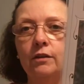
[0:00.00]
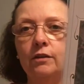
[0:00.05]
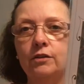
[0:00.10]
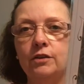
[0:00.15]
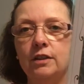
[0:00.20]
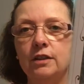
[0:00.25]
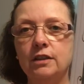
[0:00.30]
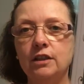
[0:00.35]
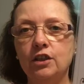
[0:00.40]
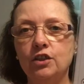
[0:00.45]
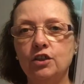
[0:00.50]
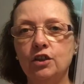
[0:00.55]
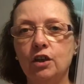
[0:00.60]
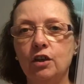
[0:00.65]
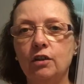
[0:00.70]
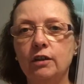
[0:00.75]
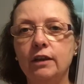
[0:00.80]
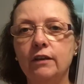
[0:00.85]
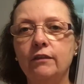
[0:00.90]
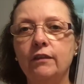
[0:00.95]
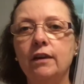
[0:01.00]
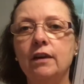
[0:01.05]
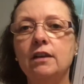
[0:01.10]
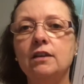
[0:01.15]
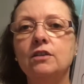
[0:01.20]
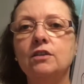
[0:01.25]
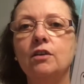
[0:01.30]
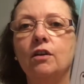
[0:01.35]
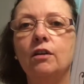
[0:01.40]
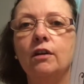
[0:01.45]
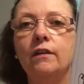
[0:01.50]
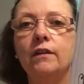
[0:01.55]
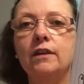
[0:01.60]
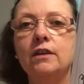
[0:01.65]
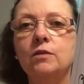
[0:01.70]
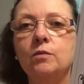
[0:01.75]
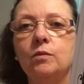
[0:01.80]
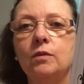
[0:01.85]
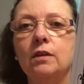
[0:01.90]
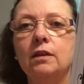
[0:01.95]
There's a stitch along getting ready to start on
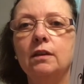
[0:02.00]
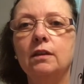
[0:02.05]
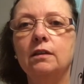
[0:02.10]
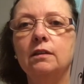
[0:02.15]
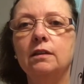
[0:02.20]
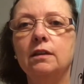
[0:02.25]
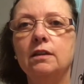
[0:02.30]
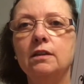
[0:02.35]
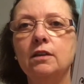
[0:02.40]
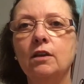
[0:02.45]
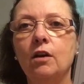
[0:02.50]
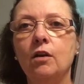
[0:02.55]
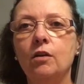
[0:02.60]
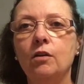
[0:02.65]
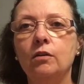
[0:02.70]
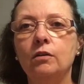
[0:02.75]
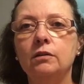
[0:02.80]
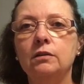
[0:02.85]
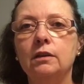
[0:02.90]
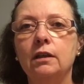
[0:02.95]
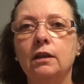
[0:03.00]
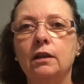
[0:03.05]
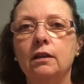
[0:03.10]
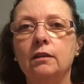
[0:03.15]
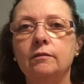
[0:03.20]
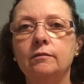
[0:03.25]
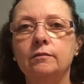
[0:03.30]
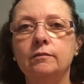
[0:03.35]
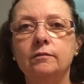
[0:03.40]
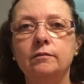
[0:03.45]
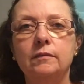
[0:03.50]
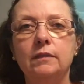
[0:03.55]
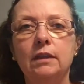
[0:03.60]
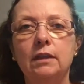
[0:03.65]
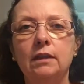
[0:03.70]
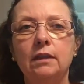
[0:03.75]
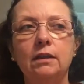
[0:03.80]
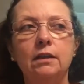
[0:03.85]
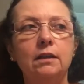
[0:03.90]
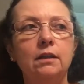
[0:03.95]
this one. It's called
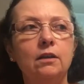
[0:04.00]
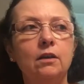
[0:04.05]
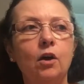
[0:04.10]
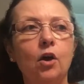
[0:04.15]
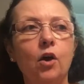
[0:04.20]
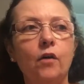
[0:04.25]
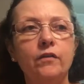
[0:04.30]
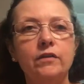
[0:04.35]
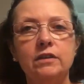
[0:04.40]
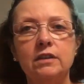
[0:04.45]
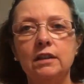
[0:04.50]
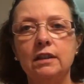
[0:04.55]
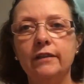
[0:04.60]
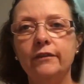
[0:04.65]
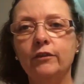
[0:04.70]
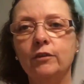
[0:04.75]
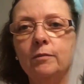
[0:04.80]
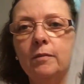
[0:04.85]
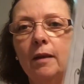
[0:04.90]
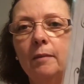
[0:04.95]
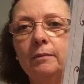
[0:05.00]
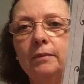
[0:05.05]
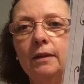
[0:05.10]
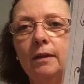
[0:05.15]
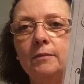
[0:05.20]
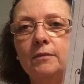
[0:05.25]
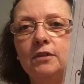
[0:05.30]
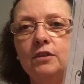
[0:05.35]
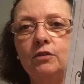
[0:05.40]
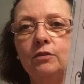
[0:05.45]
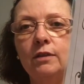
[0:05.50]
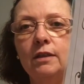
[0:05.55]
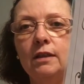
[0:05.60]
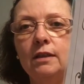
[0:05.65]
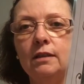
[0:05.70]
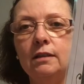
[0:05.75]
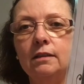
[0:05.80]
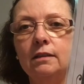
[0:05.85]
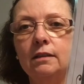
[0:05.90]
Harvest Delivered by Plum Street.